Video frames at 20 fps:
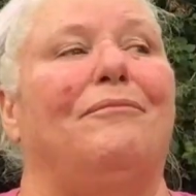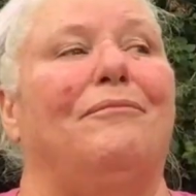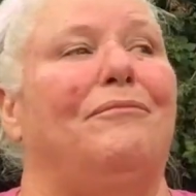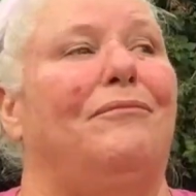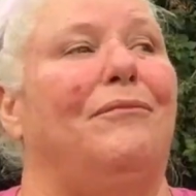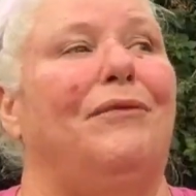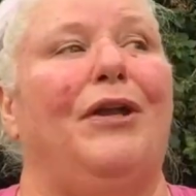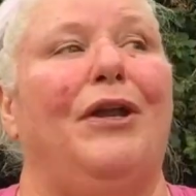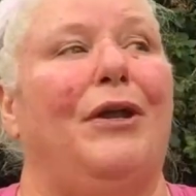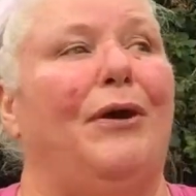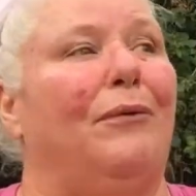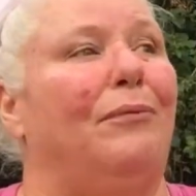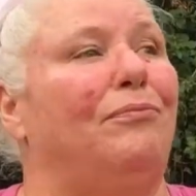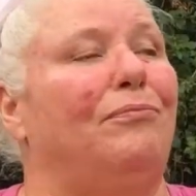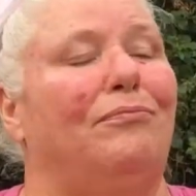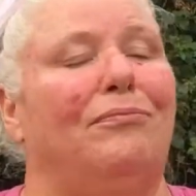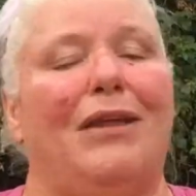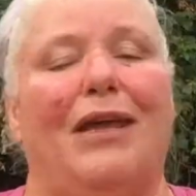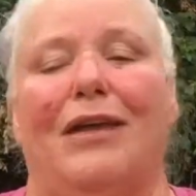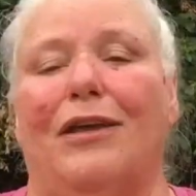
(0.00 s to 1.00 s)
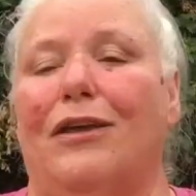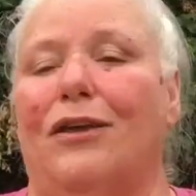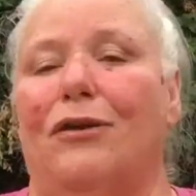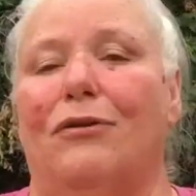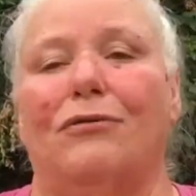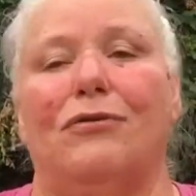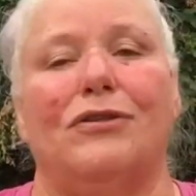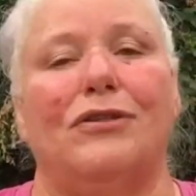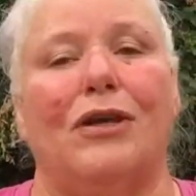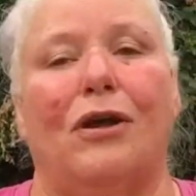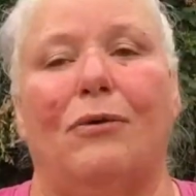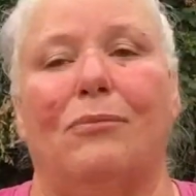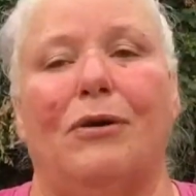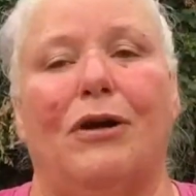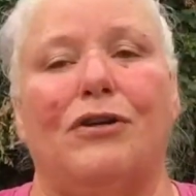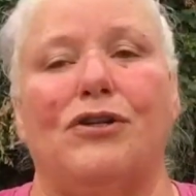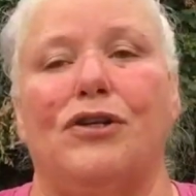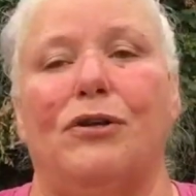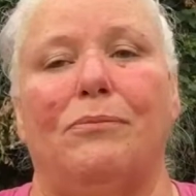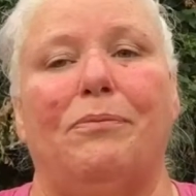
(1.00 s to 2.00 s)
You know, thank you so
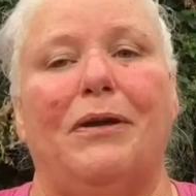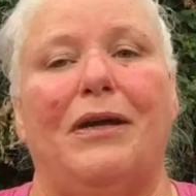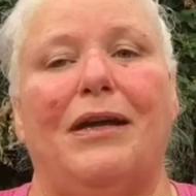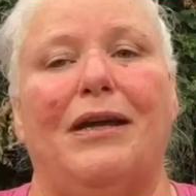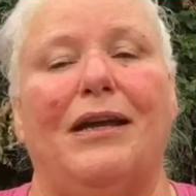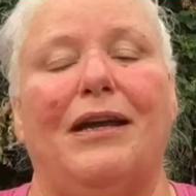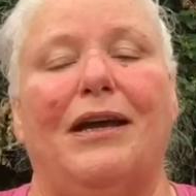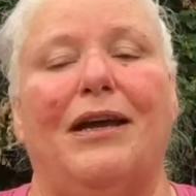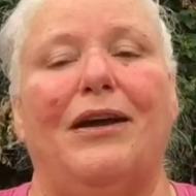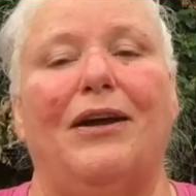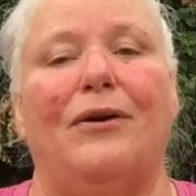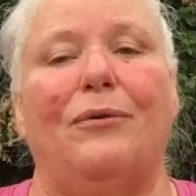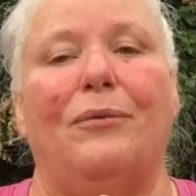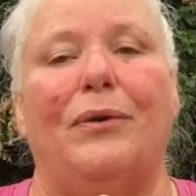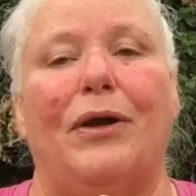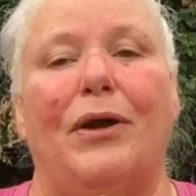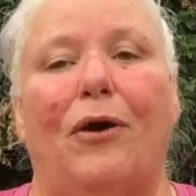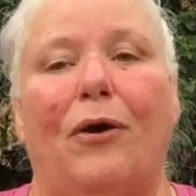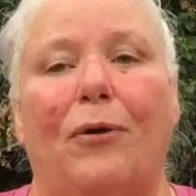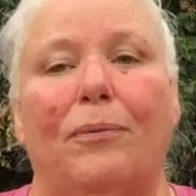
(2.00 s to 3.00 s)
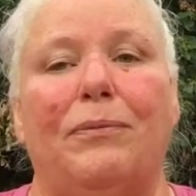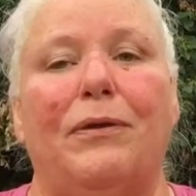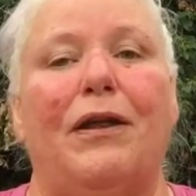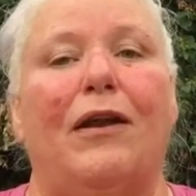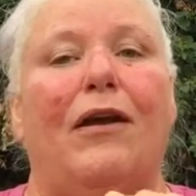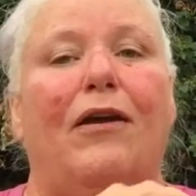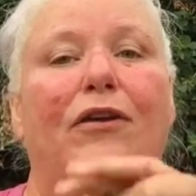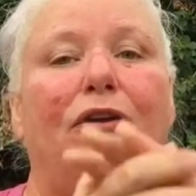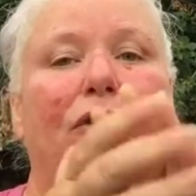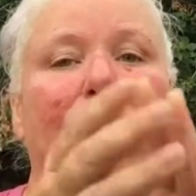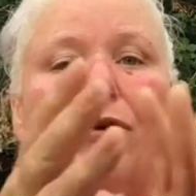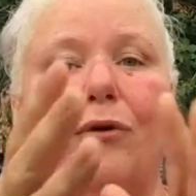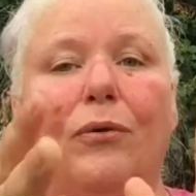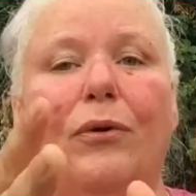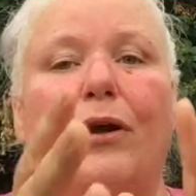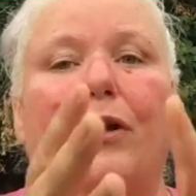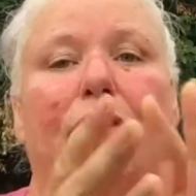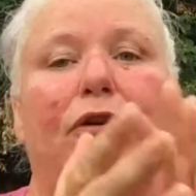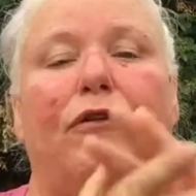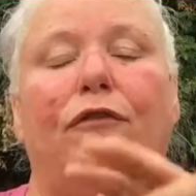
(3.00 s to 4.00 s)
much for being here. We hope that you
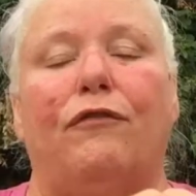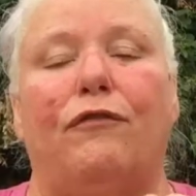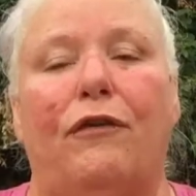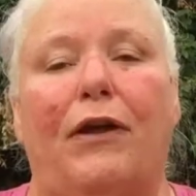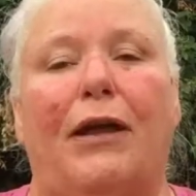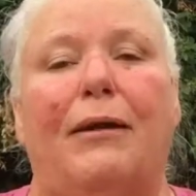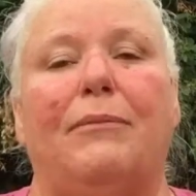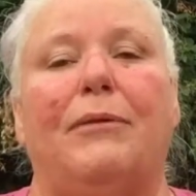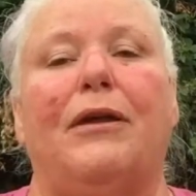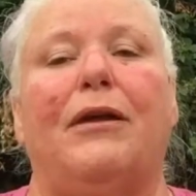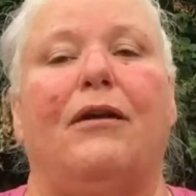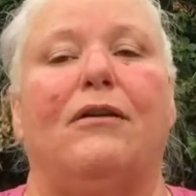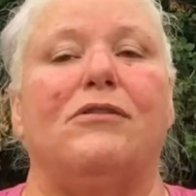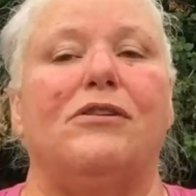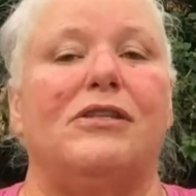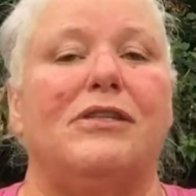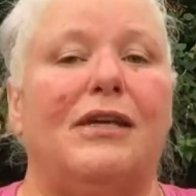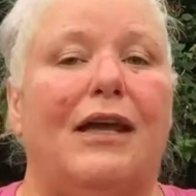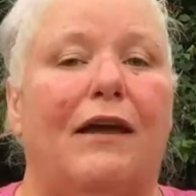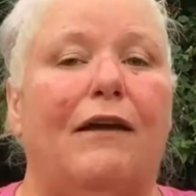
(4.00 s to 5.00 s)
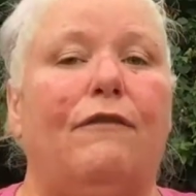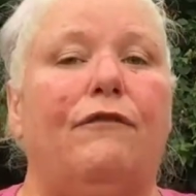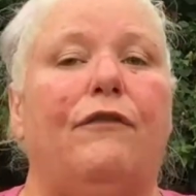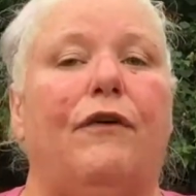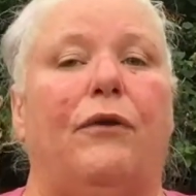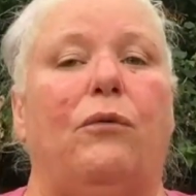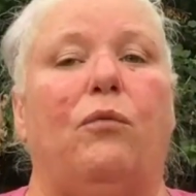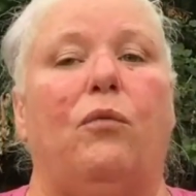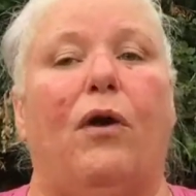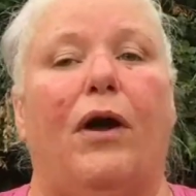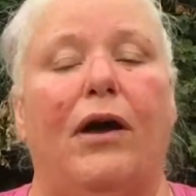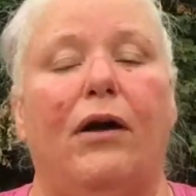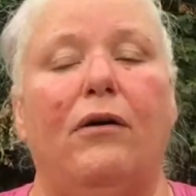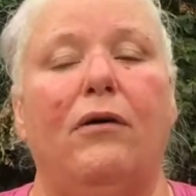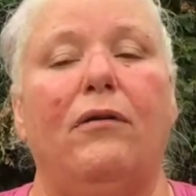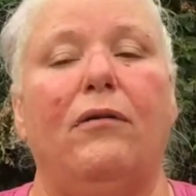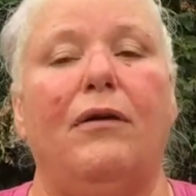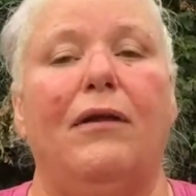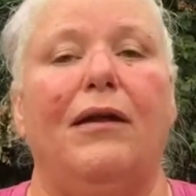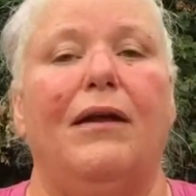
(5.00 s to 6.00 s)
and your family are safe and
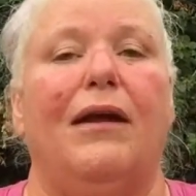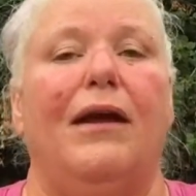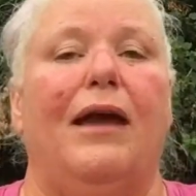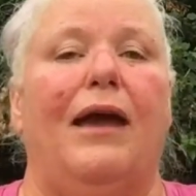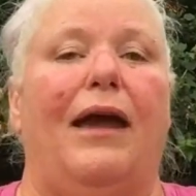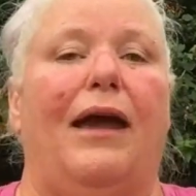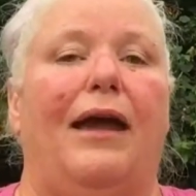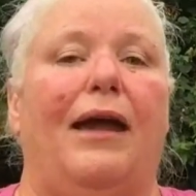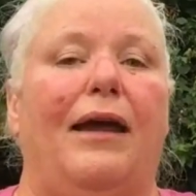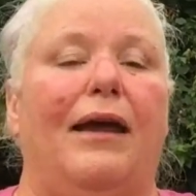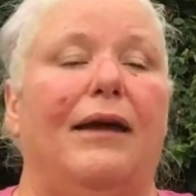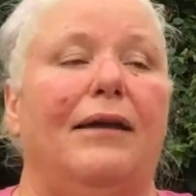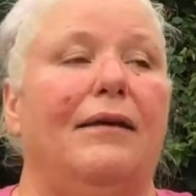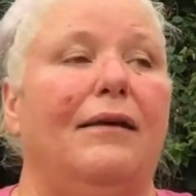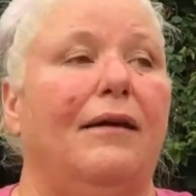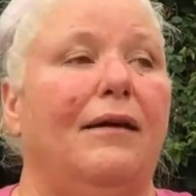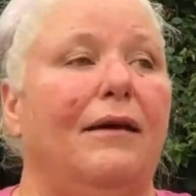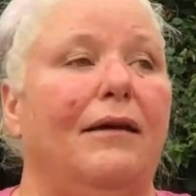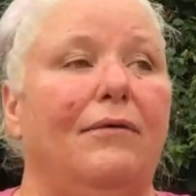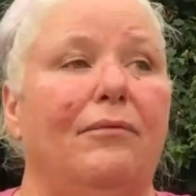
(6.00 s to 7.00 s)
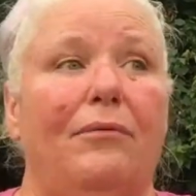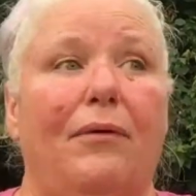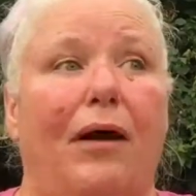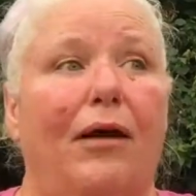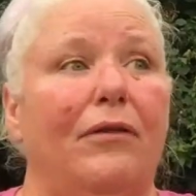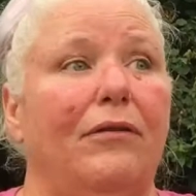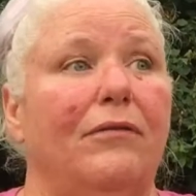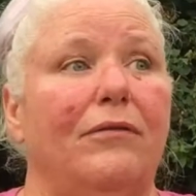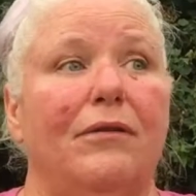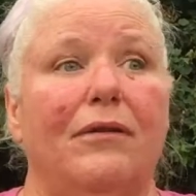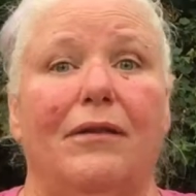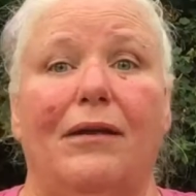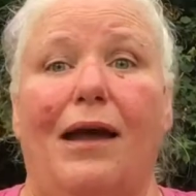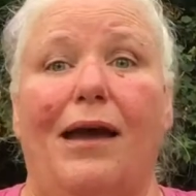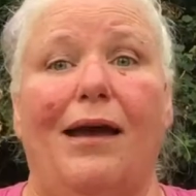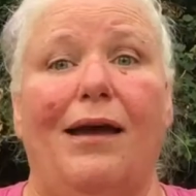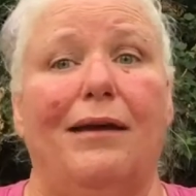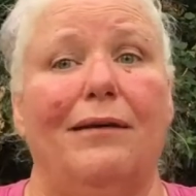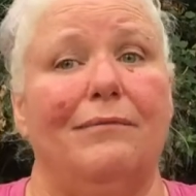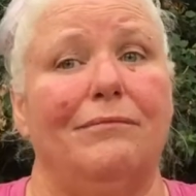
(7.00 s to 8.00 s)
well. And other than
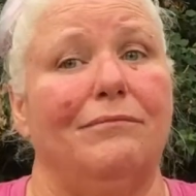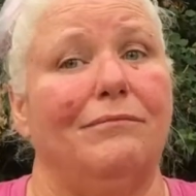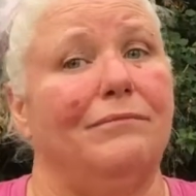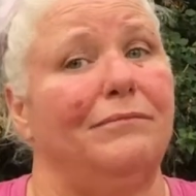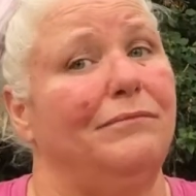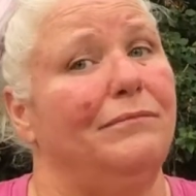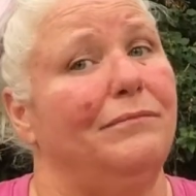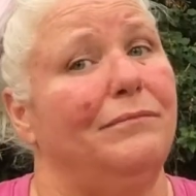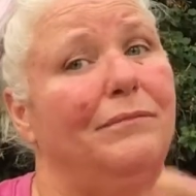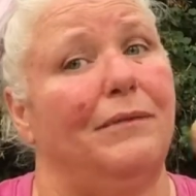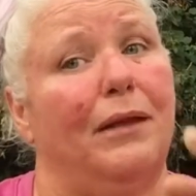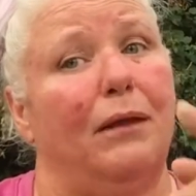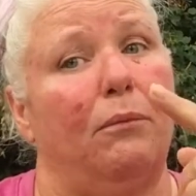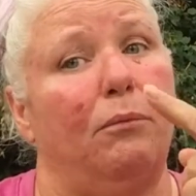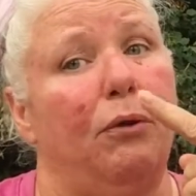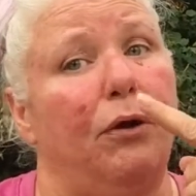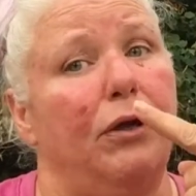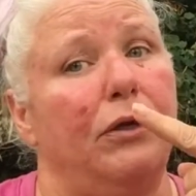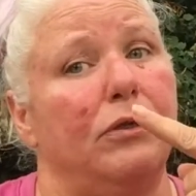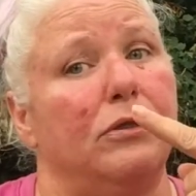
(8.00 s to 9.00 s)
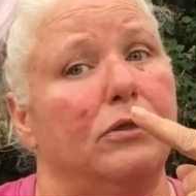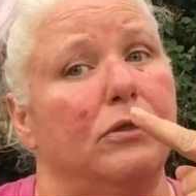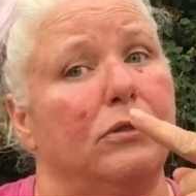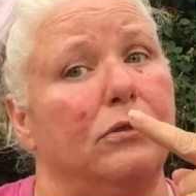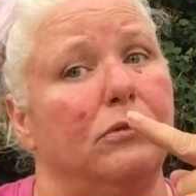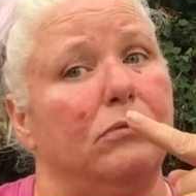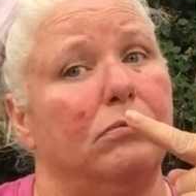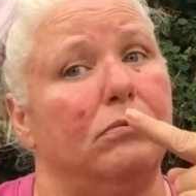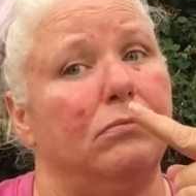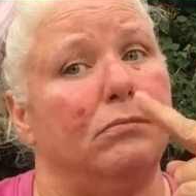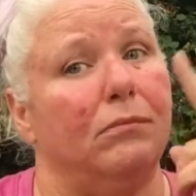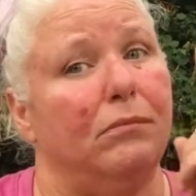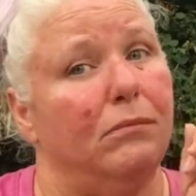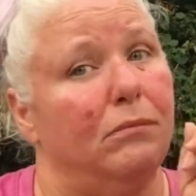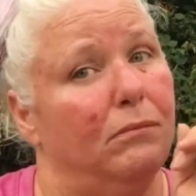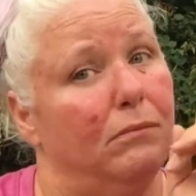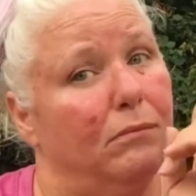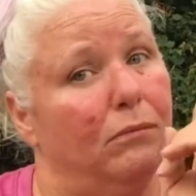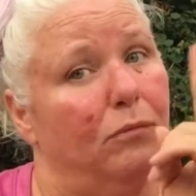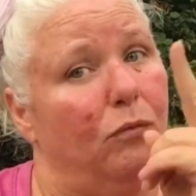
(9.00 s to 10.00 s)
that, peace.
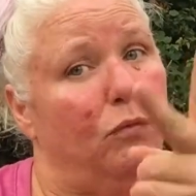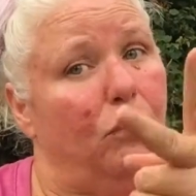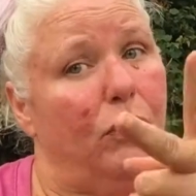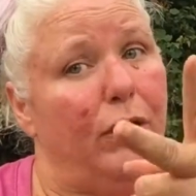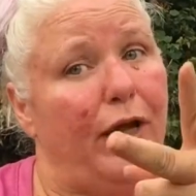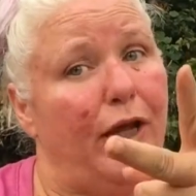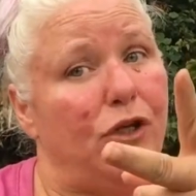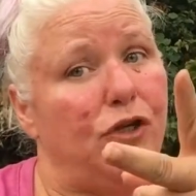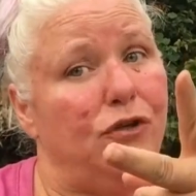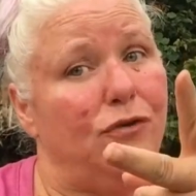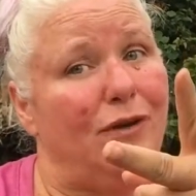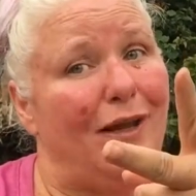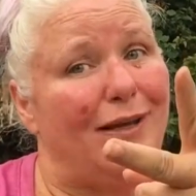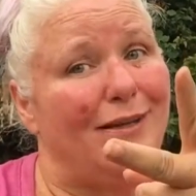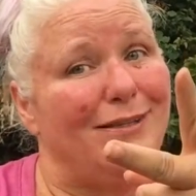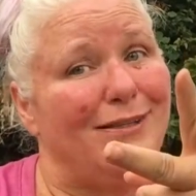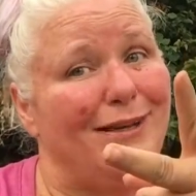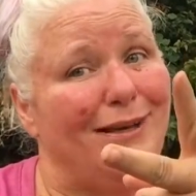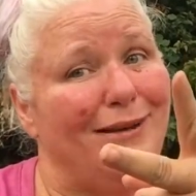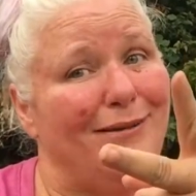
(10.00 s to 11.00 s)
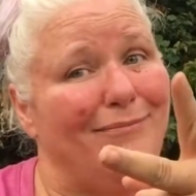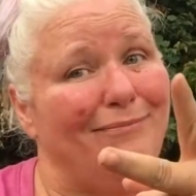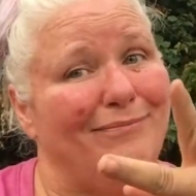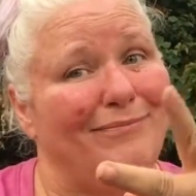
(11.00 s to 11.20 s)
We'll catch you next time.